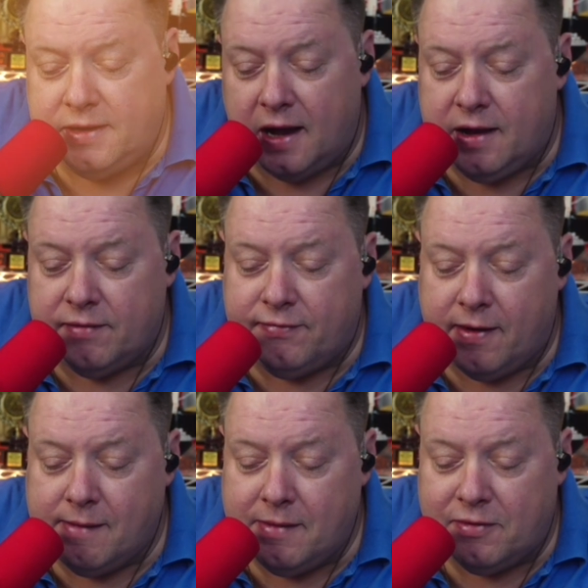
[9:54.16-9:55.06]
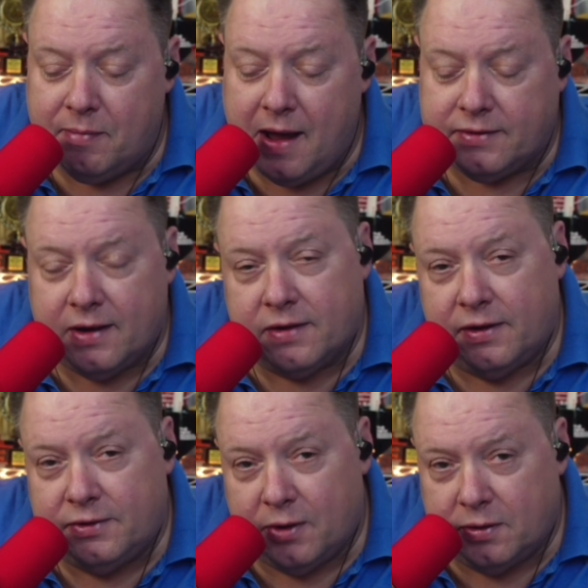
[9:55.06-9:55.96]
says it's not confirmed if the bags are
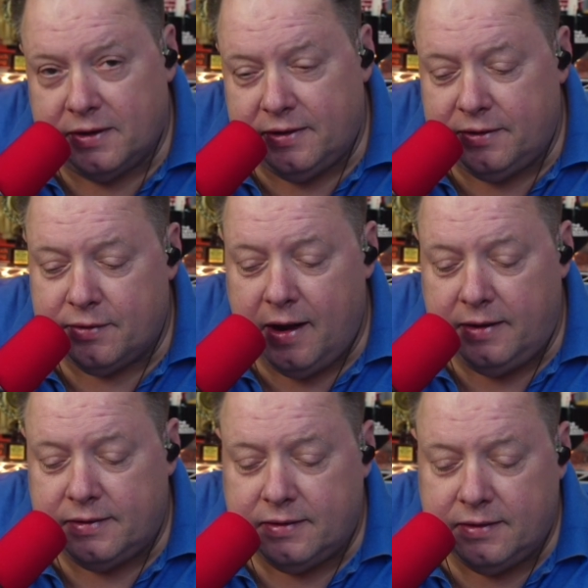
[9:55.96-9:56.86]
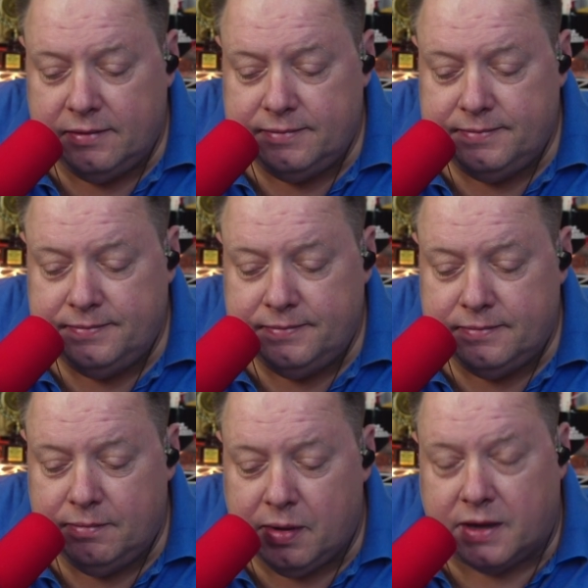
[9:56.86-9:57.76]
actually sold at these rates
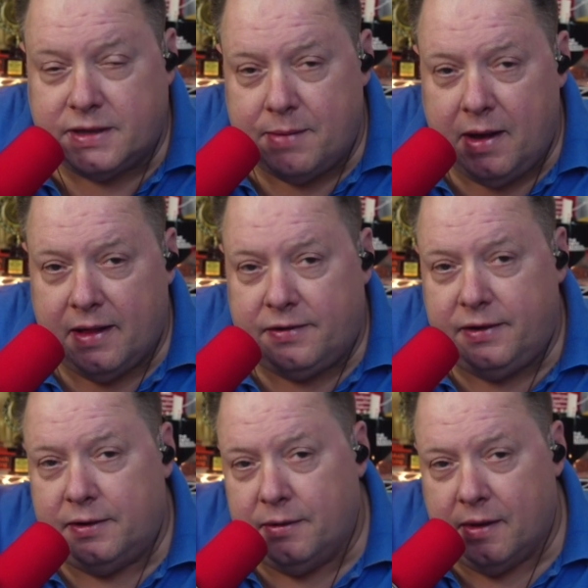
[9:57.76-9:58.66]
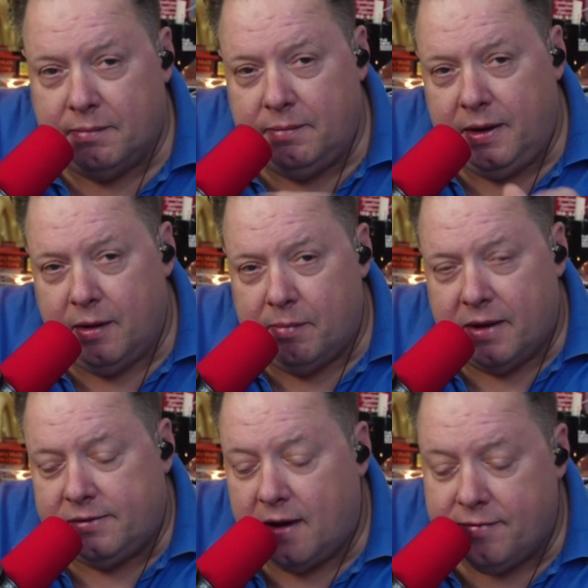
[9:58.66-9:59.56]
because eBay lets you do a, you know,
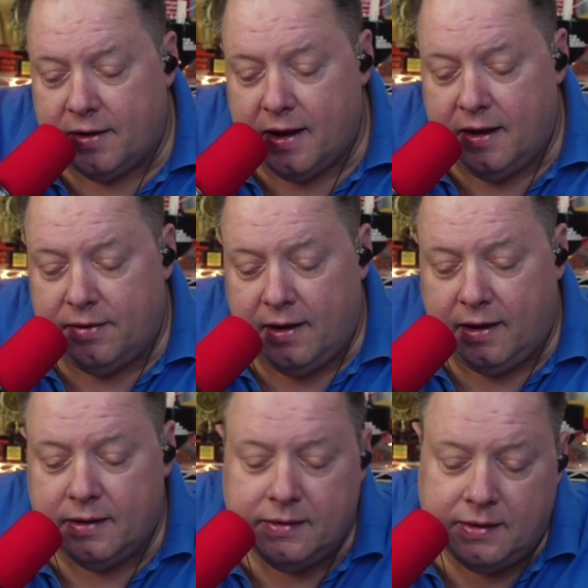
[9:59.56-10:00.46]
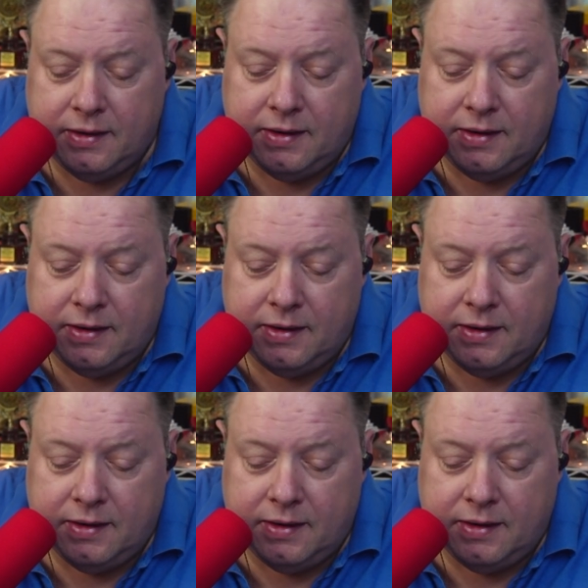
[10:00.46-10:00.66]
best offer kind of thing.